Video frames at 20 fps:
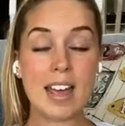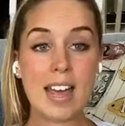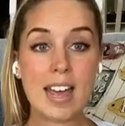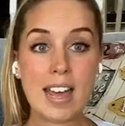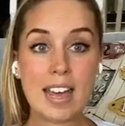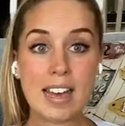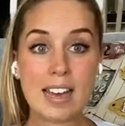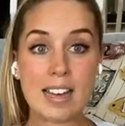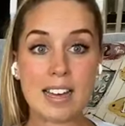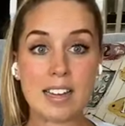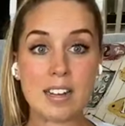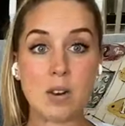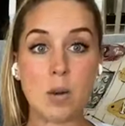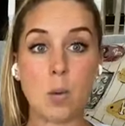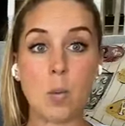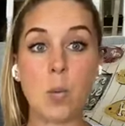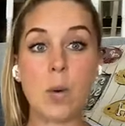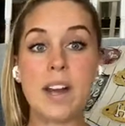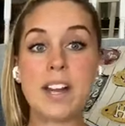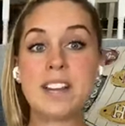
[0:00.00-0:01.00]
and
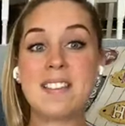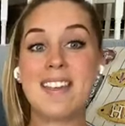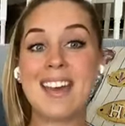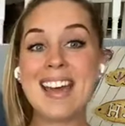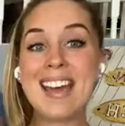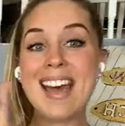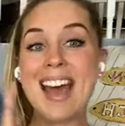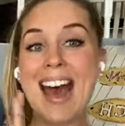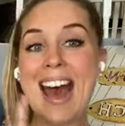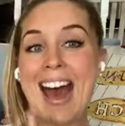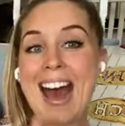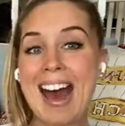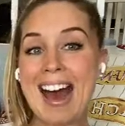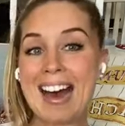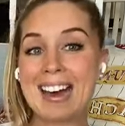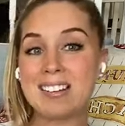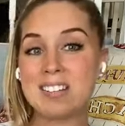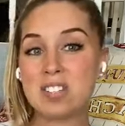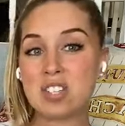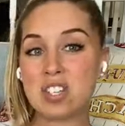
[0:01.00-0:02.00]
when they
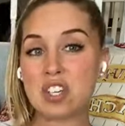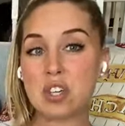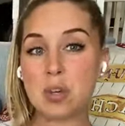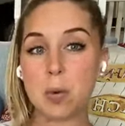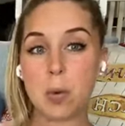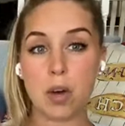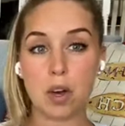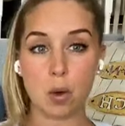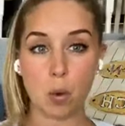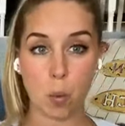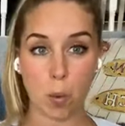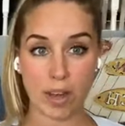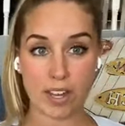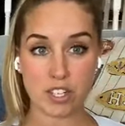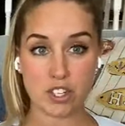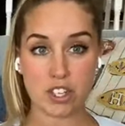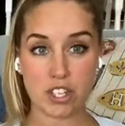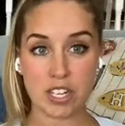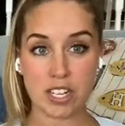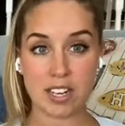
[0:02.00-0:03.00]
ask you a
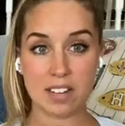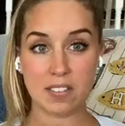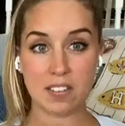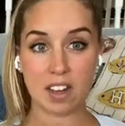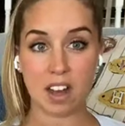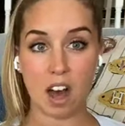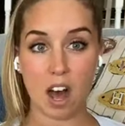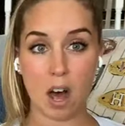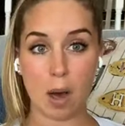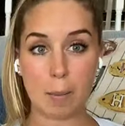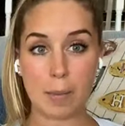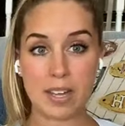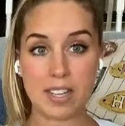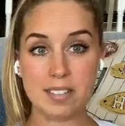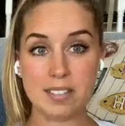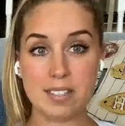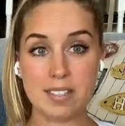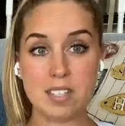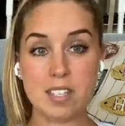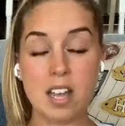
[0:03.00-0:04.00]
question in the
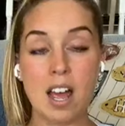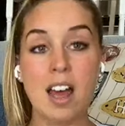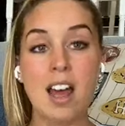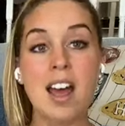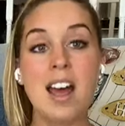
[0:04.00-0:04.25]
comments,